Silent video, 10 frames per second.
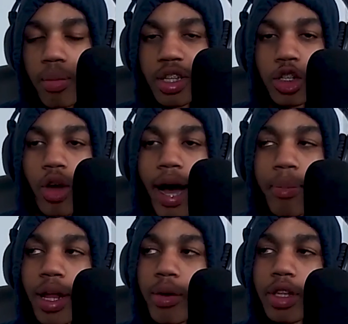fucking. You gotta annoying.
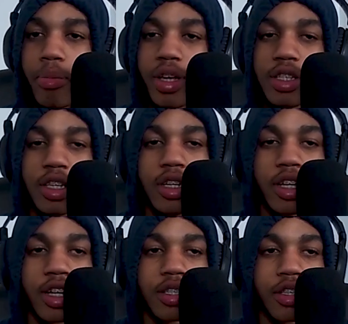Play with the PC
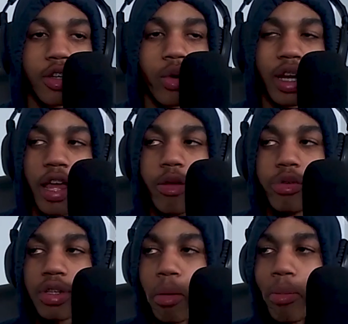niggas too, and they
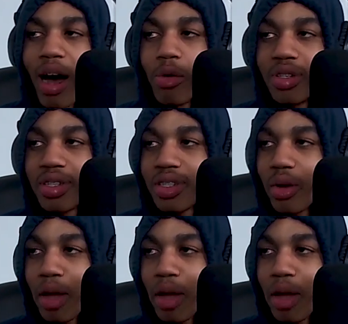using a mouse, so